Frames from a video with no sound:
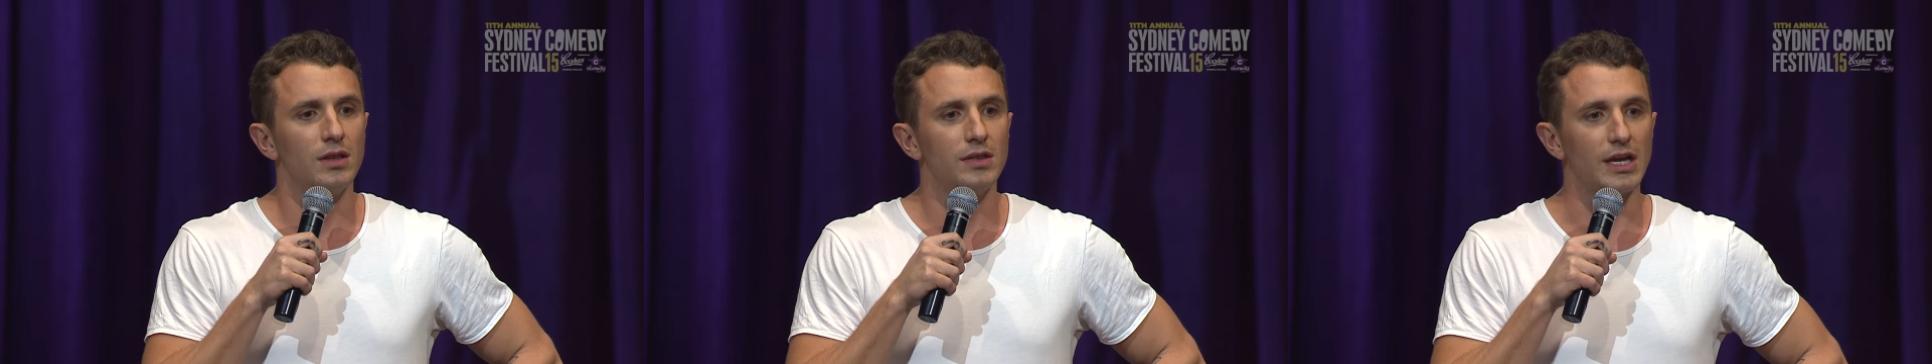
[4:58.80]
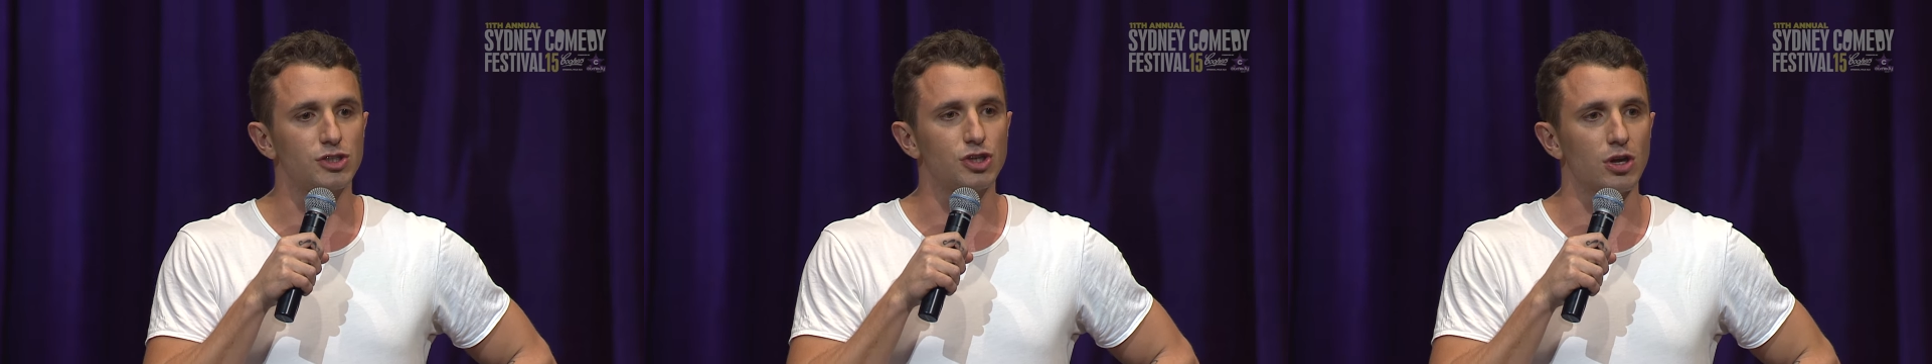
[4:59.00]

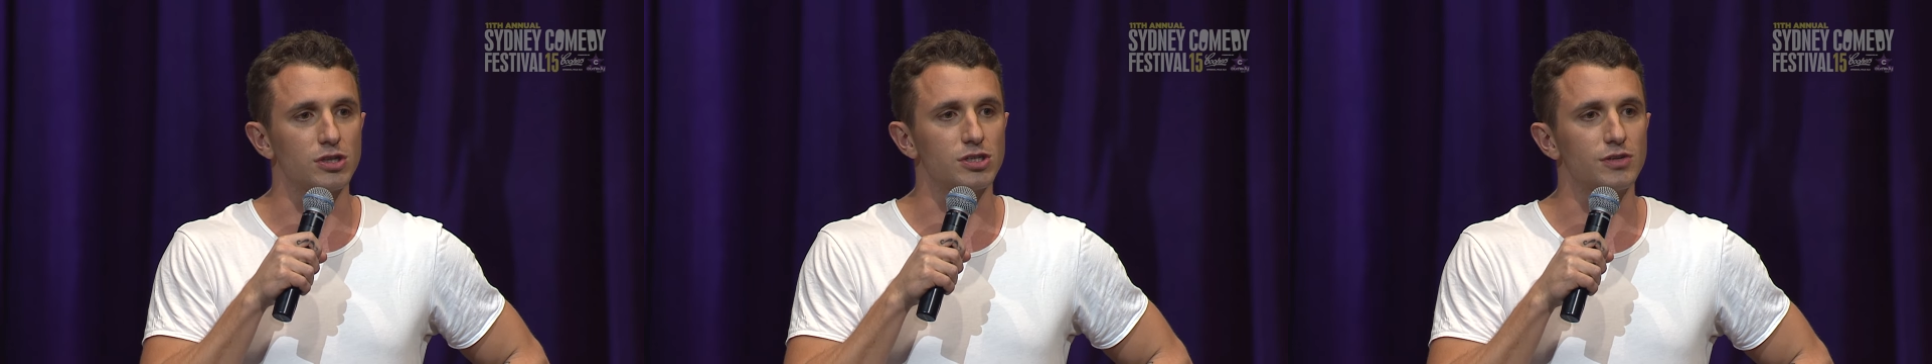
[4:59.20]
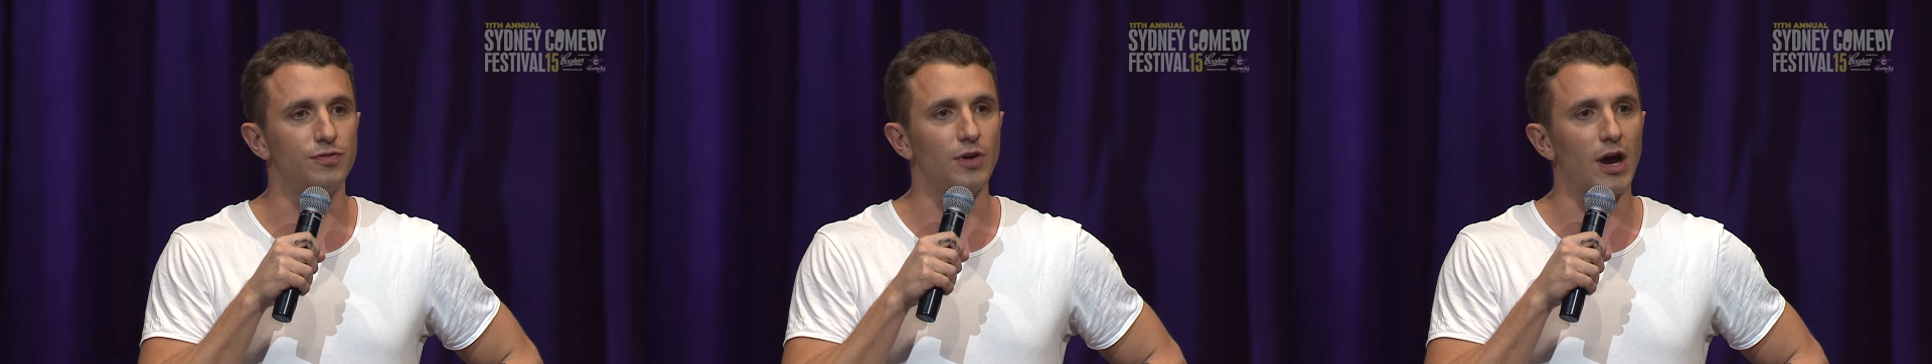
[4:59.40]
That joke's
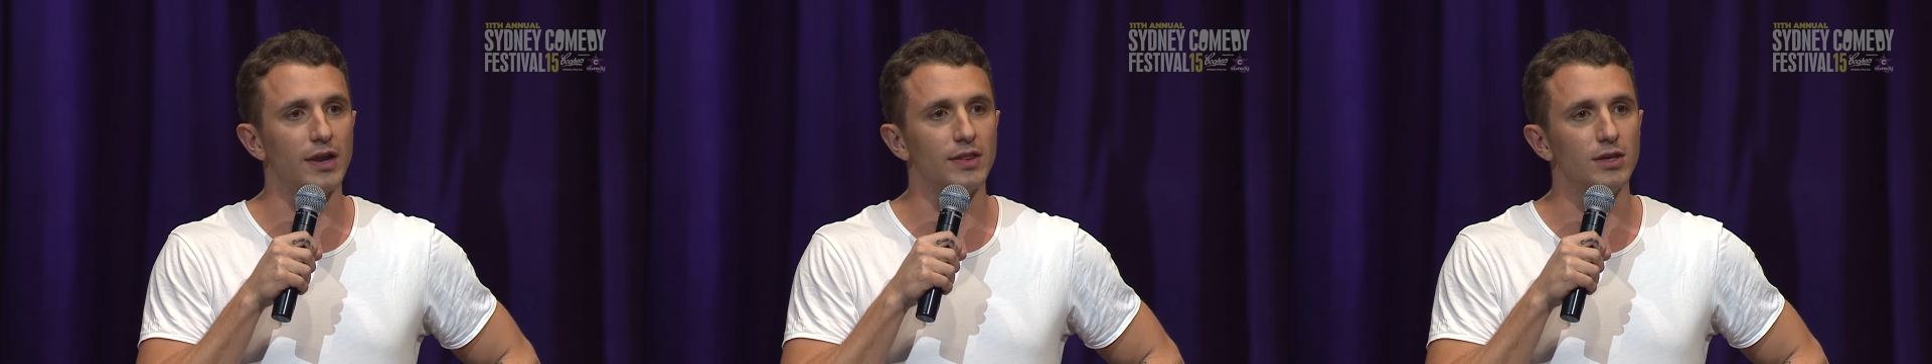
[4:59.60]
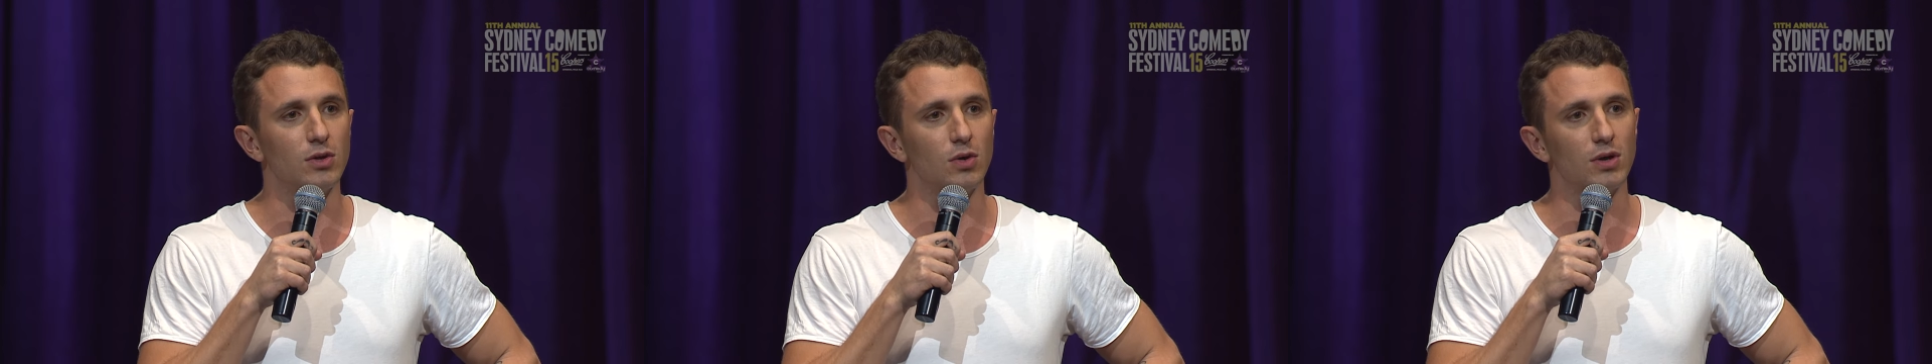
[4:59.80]
divided
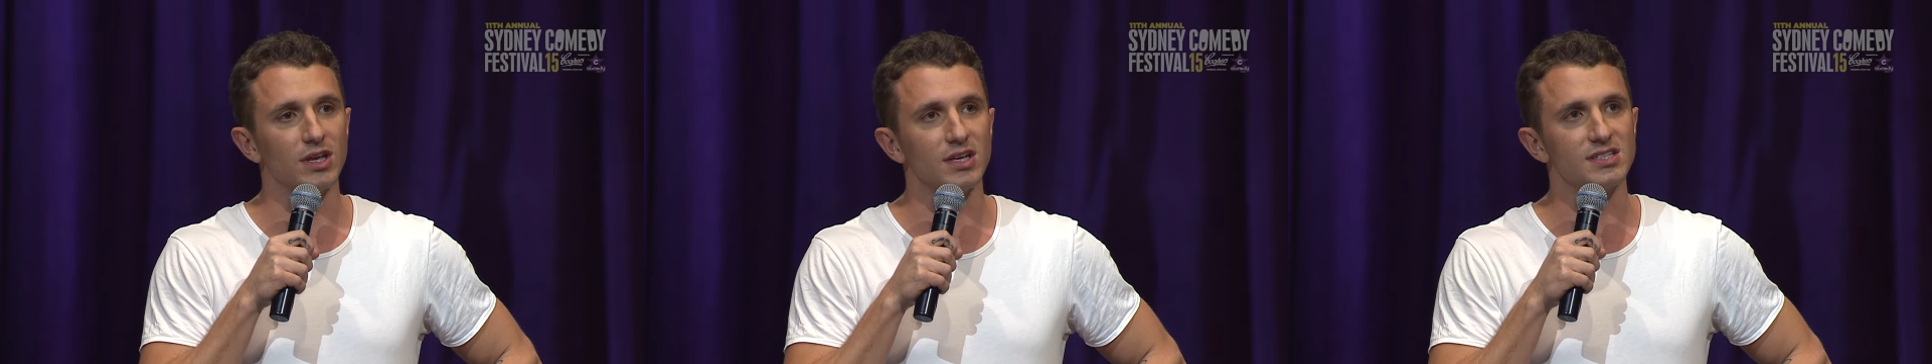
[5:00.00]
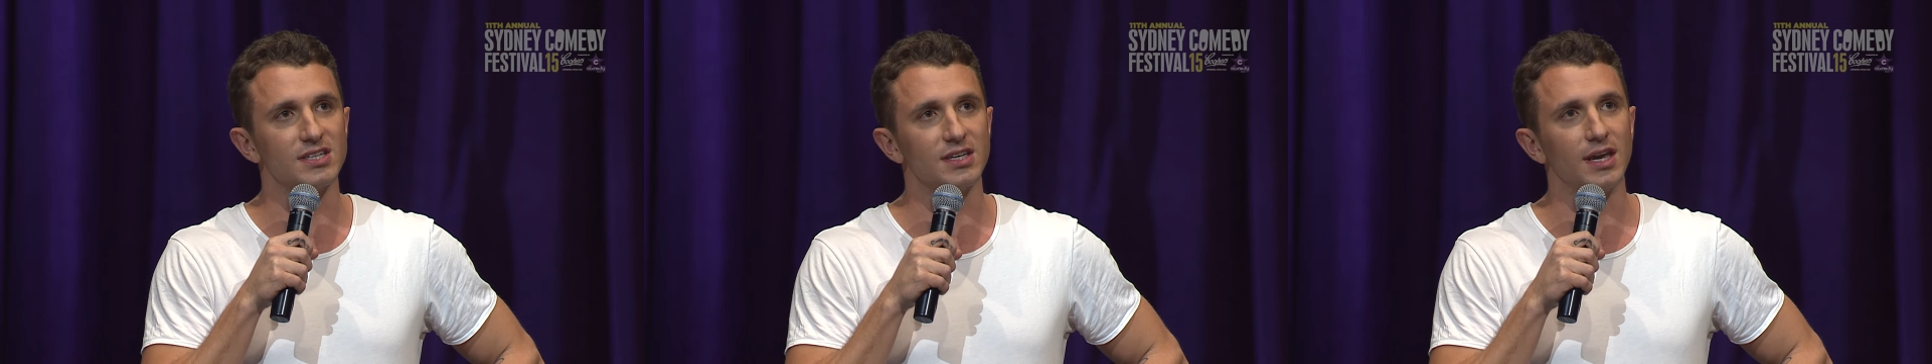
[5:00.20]
the
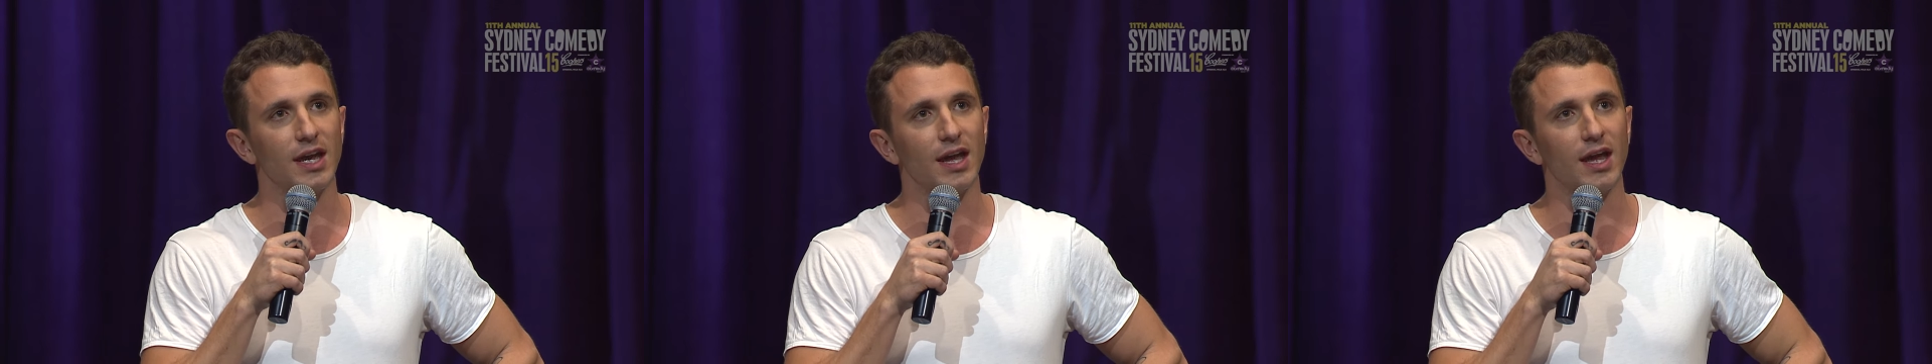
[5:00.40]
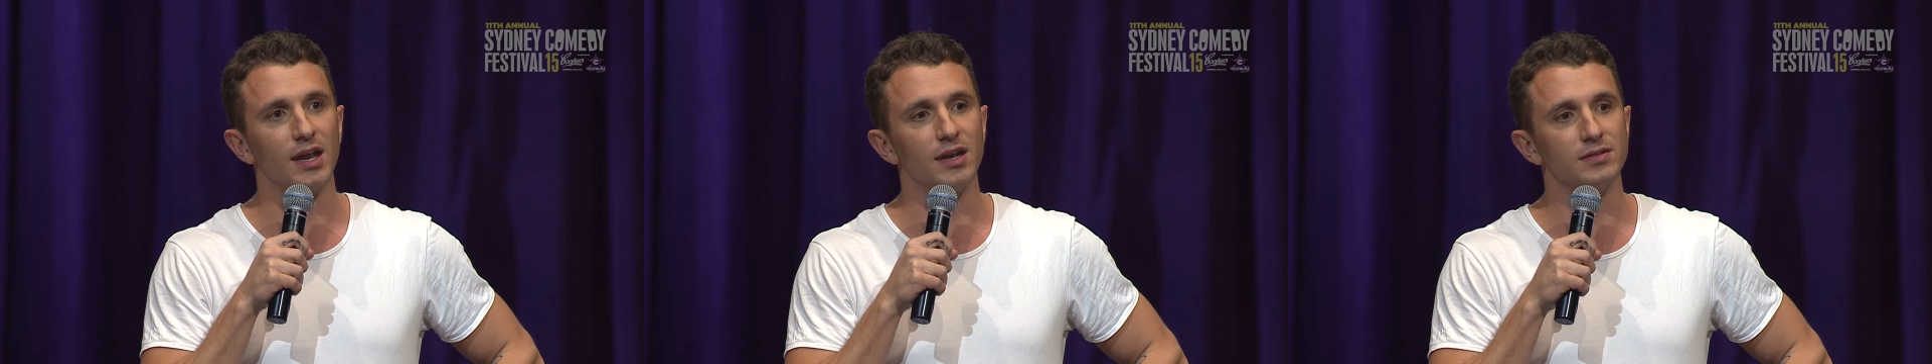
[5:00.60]
audience
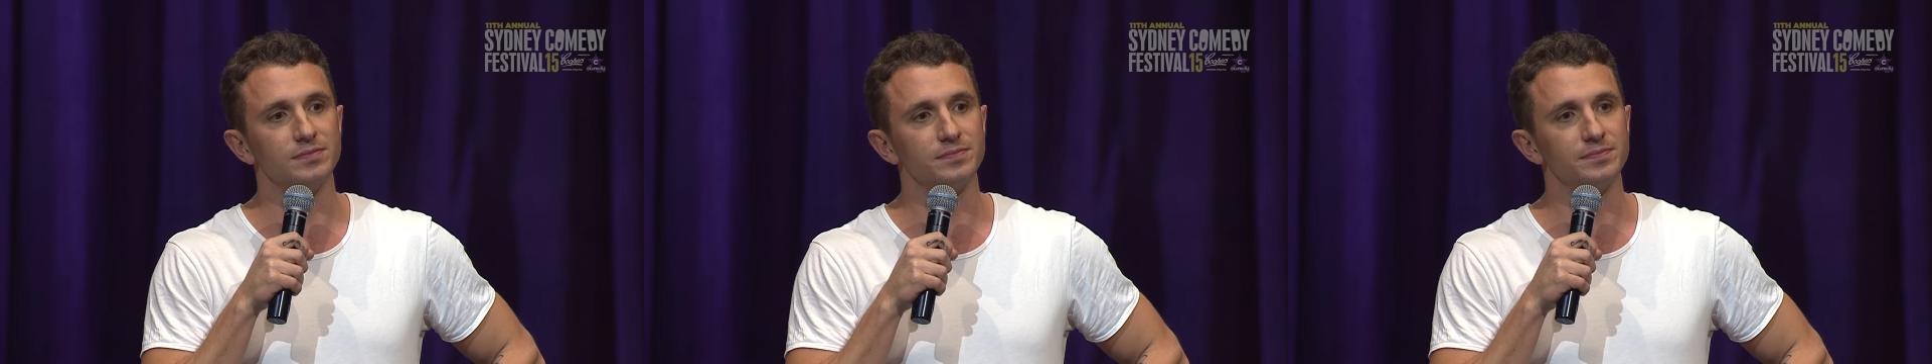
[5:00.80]
again.